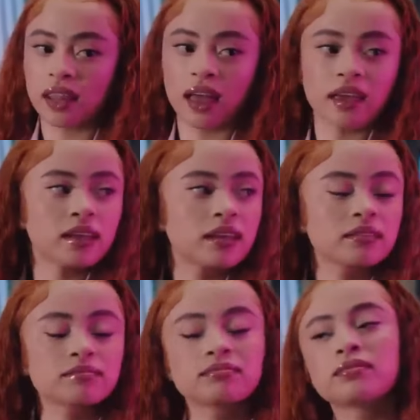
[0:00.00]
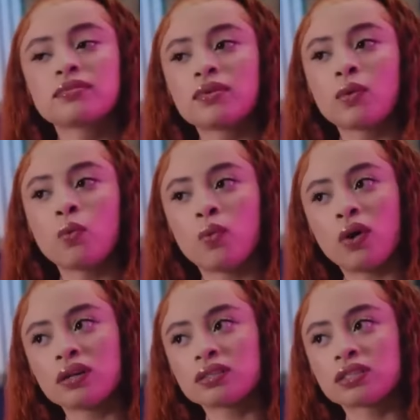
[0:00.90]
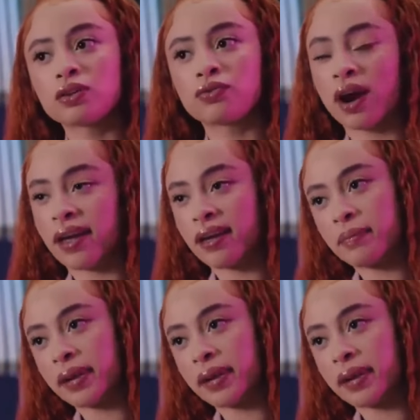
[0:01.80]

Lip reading: like want to write,